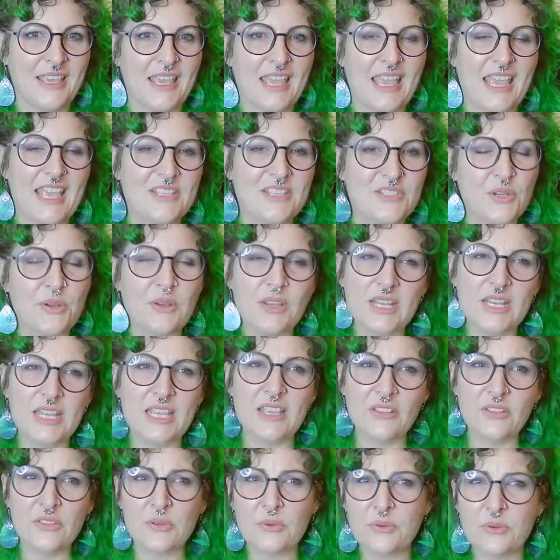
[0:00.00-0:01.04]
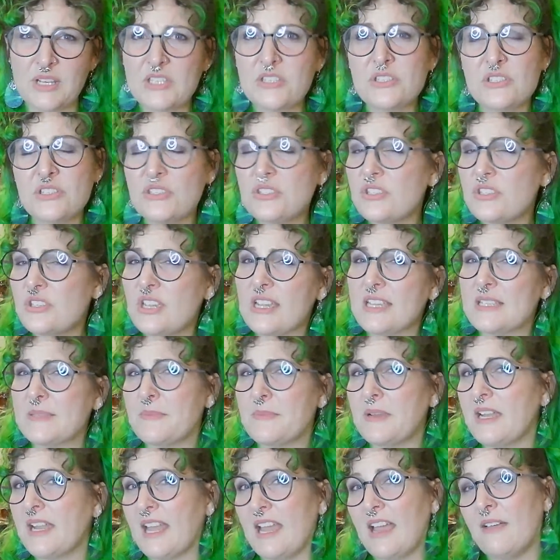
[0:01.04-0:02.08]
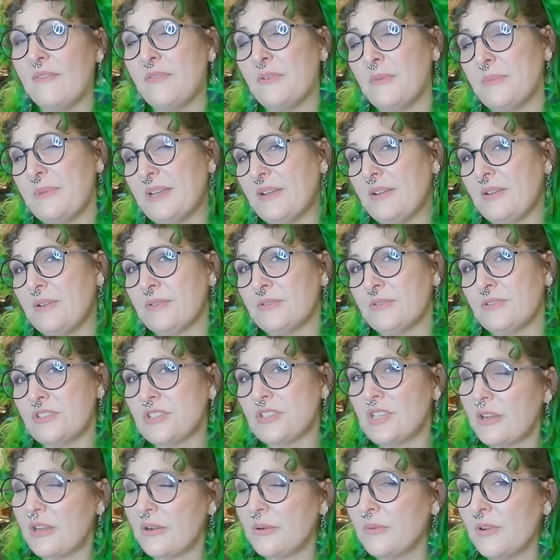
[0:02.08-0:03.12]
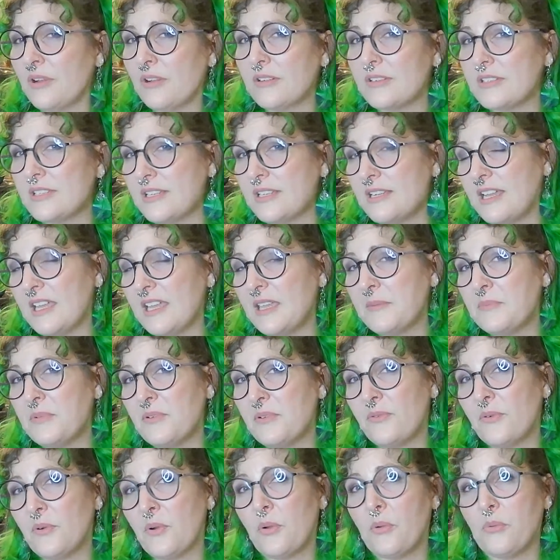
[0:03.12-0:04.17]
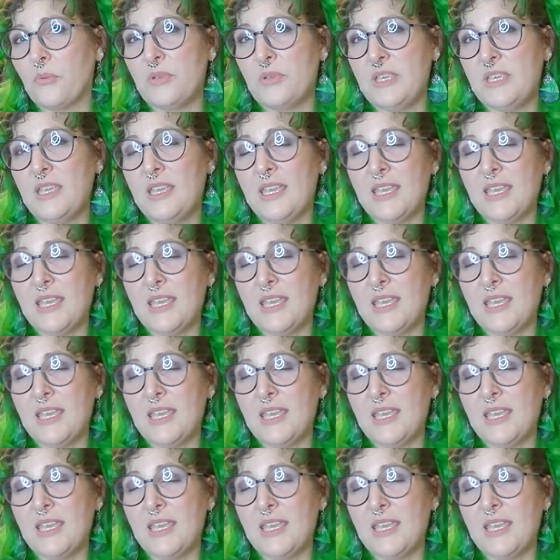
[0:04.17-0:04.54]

Is there any other questions you guys might have about shadow work tonight before we